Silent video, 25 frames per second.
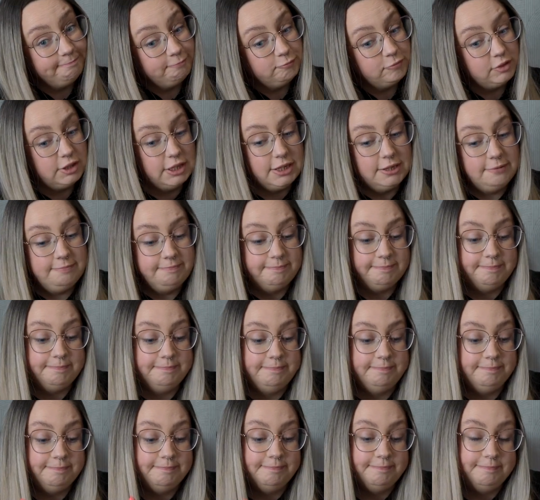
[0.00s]
See?
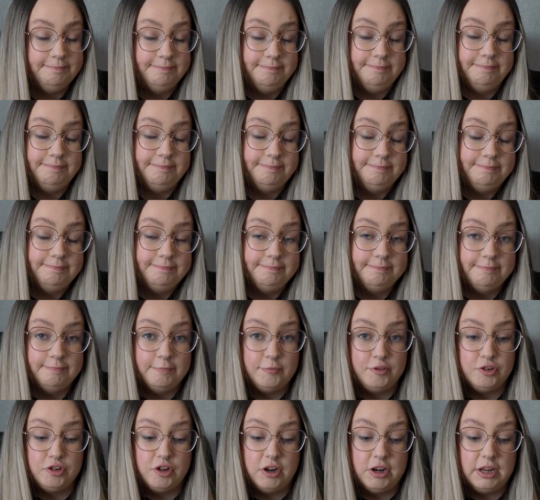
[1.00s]

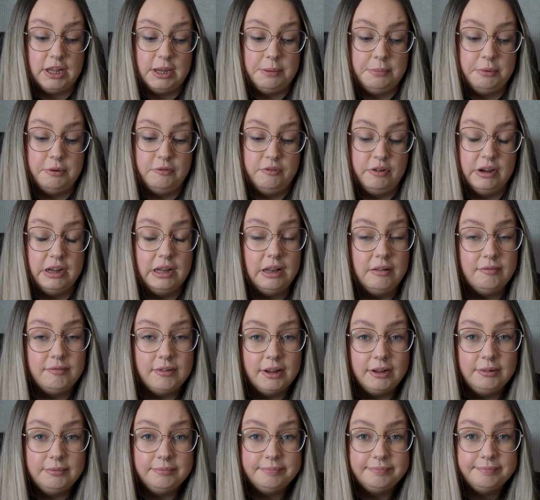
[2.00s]
Just Just gotta keep it real, haven't I?
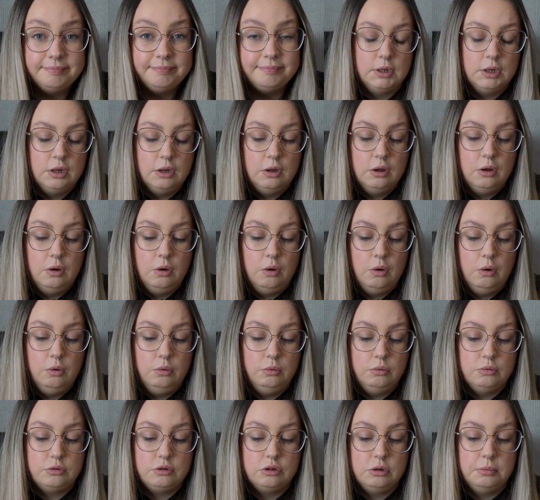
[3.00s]
Oh,
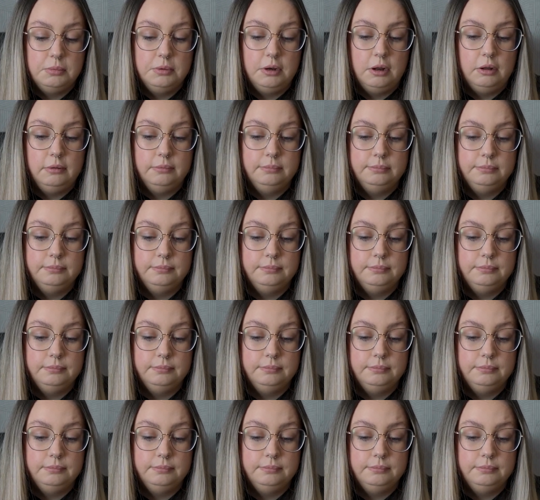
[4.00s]
it's coming on.